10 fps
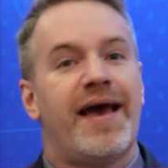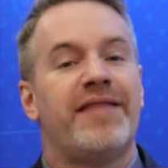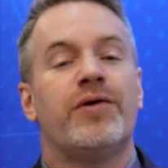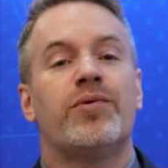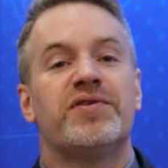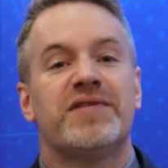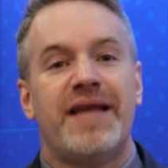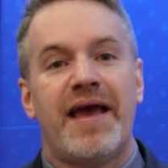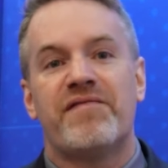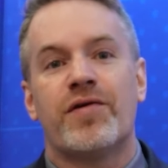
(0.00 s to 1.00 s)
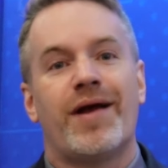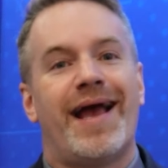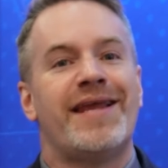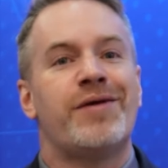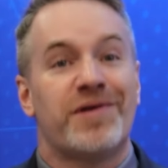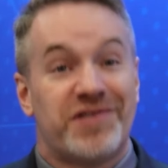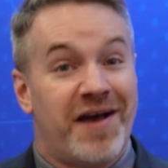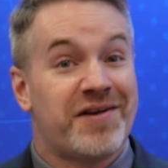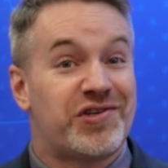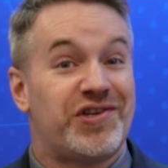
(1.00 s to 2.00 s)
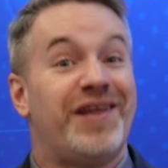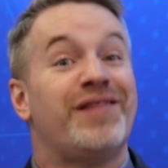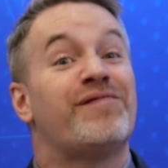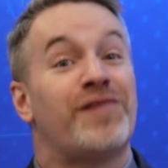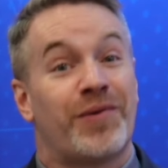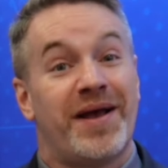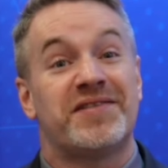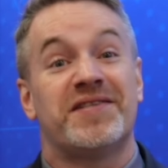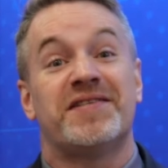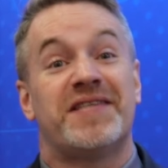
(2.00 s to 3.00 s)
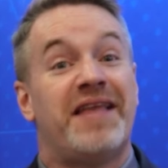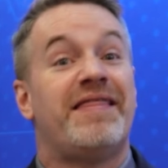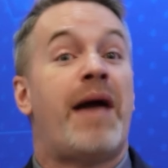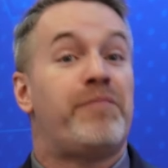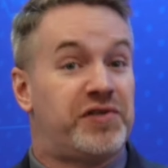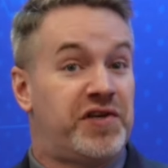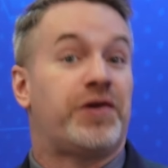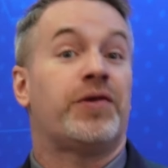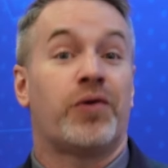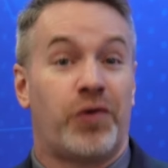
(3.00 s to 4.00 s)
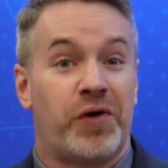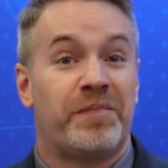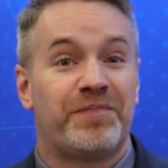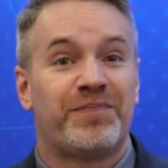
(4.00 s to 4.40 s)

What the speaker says: and there was never any reduction in the fluorescence in that particular group.